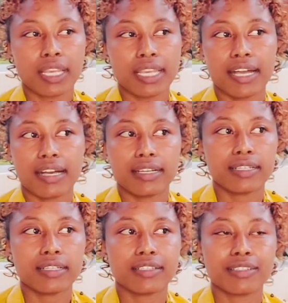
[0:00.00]
Yeah,
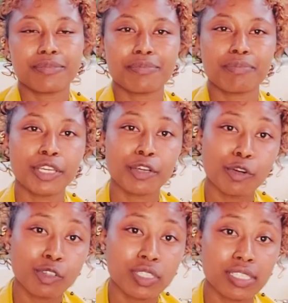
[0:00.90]
be
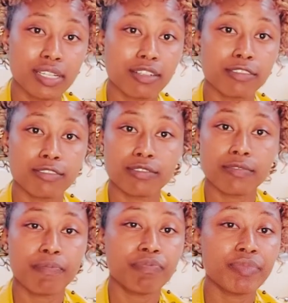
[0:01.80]
your own self.
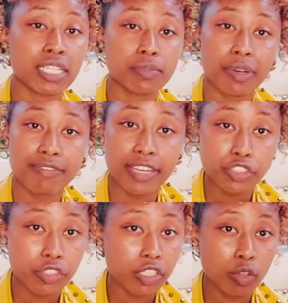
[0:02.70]
There is
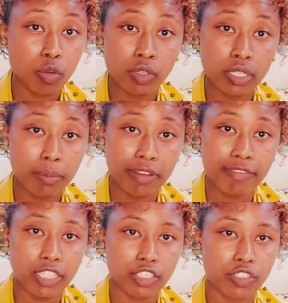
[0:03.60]
perfection in your own
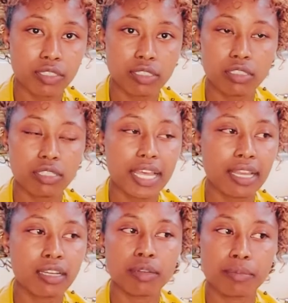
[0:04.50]
imperfections,
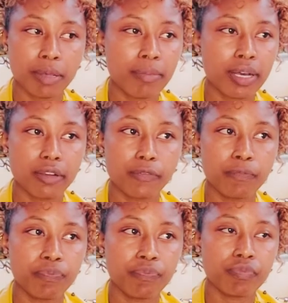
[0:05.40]
and remember,
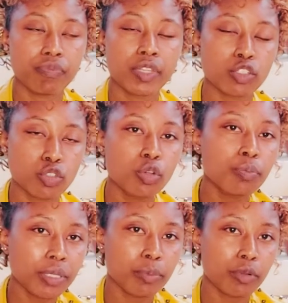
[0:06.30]
the true
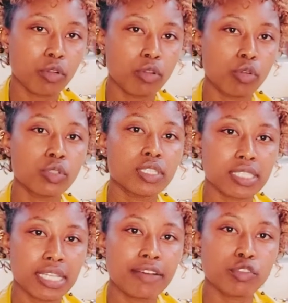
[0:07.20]
people who
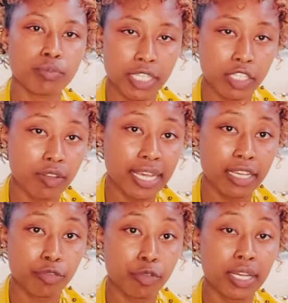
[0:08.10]
deserve to be in your
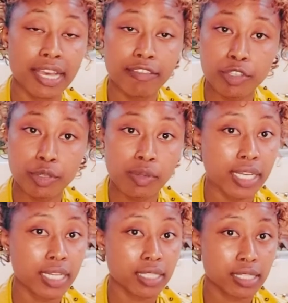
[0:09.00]
life will love you
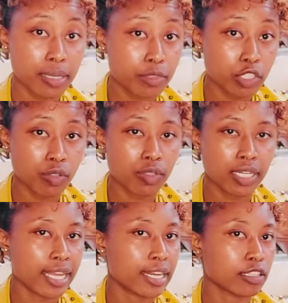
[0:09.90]
and accept you
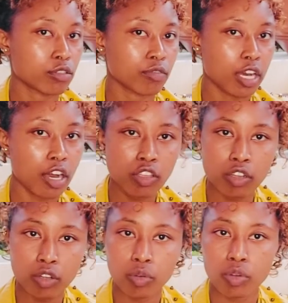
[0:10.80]
regardless of how you
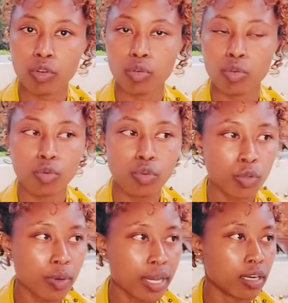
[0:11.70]
look, who
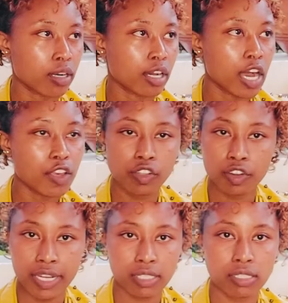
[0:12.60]
you are, how you
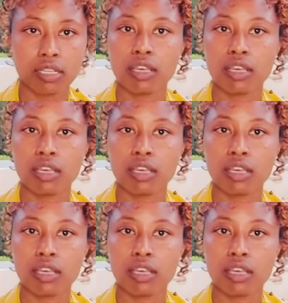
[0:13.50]
dress,